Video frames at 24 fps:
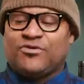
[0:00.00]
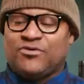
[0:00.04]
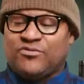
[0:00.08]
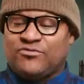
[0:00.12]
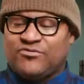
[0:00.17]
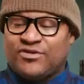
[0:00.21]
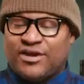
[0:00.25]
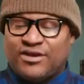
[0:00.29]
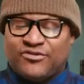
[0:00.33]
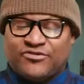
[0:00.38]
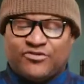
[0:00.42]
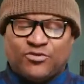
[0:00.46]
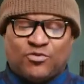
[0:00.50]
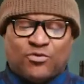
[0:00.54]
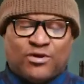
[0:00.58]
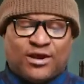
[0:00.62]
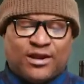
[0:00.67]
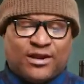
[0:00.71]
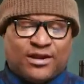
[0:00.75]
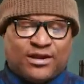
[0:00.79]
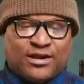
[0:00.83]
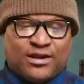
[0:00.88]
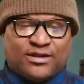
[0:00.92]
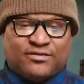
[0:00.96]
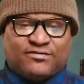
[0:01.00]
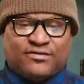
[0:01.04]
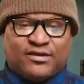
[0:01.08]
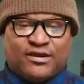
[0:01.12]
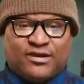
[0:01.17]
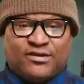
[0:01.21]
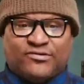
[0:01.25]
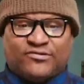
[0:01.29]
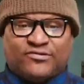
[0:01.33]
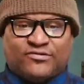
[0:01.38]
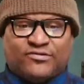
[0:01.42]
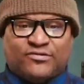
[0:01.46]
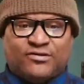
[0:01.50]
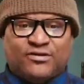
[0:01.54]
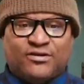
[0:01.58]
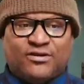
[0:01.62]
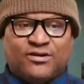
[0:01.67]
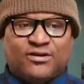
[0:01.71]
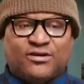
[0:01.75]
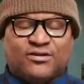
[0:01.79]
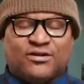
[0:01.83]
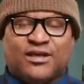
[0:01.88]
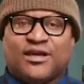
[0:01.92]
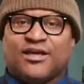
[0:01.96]
you taste the wine and it tastes
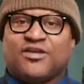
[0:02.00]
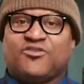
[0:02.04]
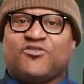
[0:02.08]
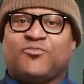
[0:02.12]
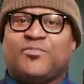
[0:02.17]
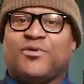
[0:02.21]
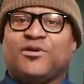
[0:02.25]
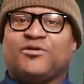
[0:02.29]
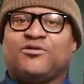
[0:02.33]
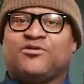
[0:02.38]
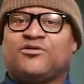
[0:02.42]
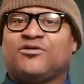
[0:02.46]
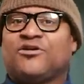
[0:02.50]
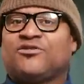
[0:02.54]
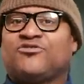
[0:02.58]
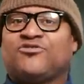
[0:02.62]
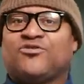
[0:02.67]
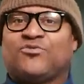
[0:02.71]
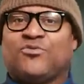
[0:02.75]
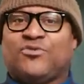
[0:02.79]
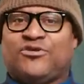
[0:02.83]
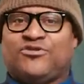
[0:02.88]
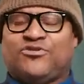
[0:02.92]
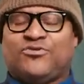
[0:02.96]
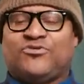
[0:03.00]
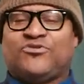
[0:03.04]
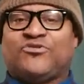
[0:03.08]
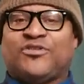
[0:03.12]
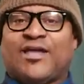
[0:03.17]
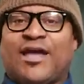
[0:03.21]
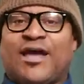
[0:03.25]
like it's been cooked or reduced